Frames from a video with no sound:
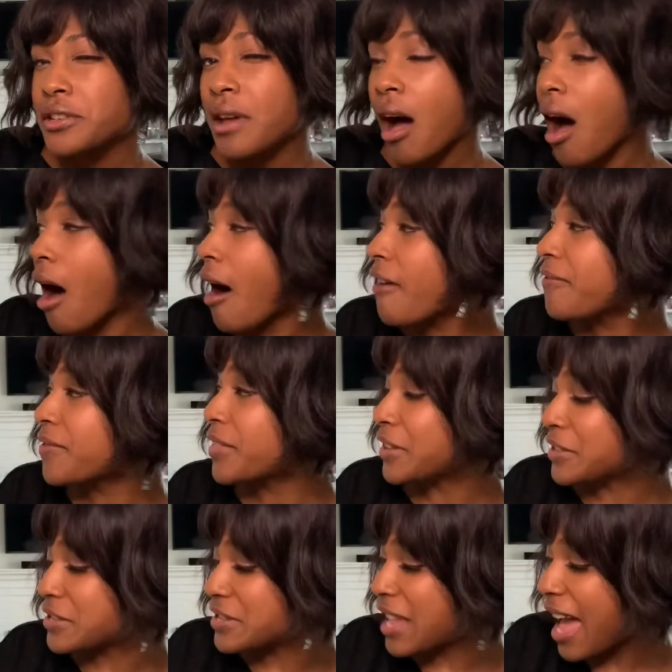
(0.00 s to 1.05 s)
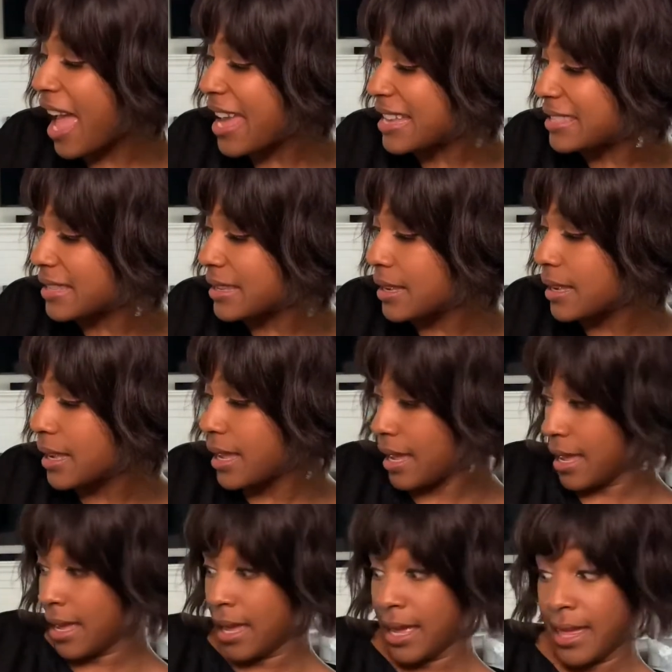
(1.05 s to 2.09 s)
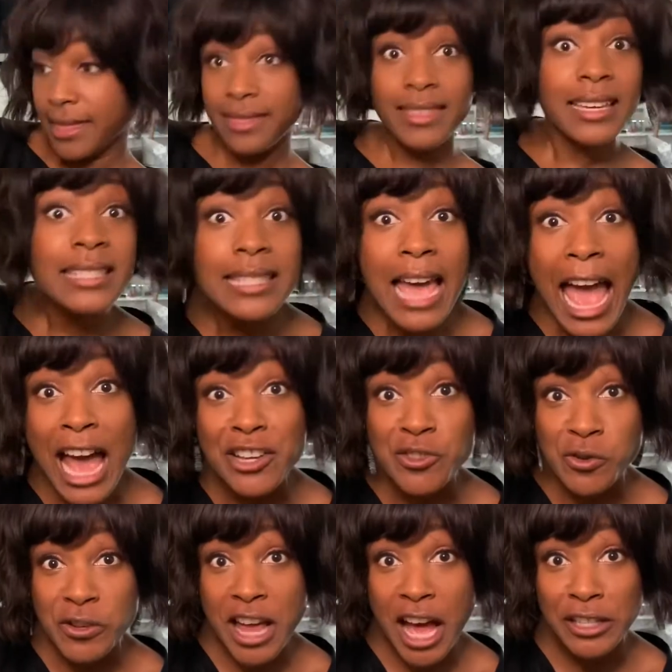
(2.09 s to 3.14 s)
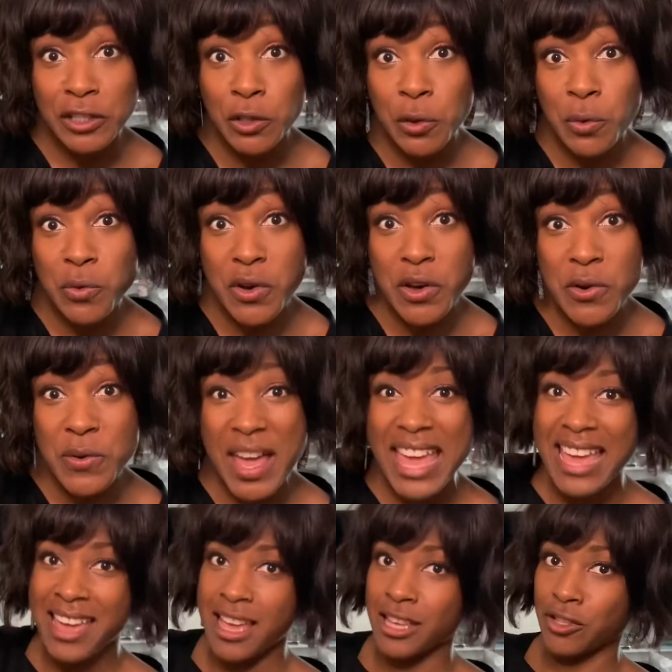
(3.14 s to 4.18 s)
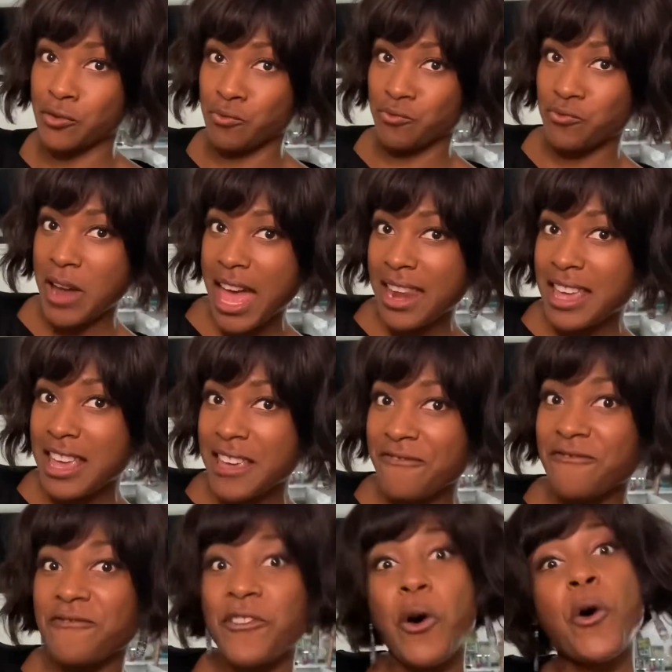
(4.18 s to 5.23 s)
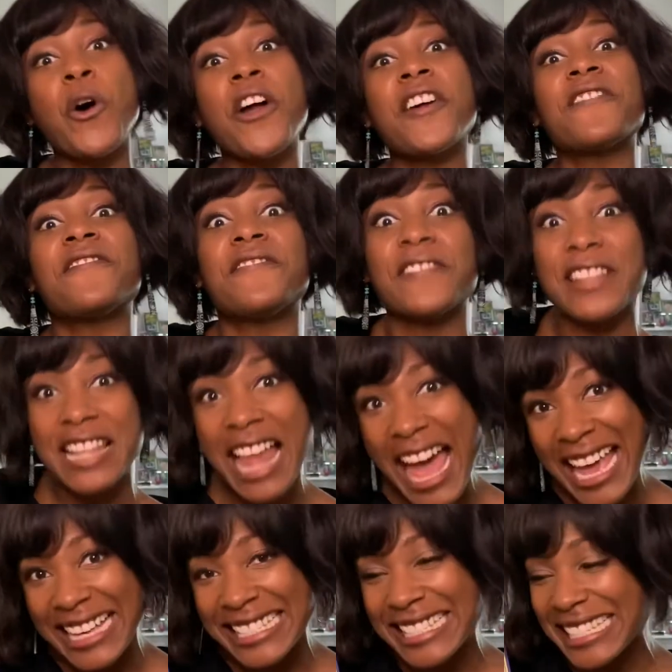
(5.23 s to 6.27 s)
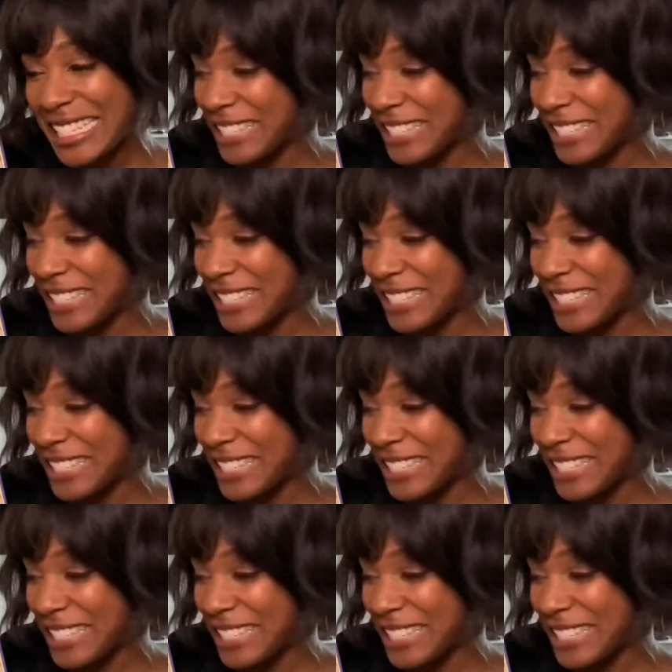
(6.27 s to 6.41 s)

off the light, this astronaut's crew is ready for flight.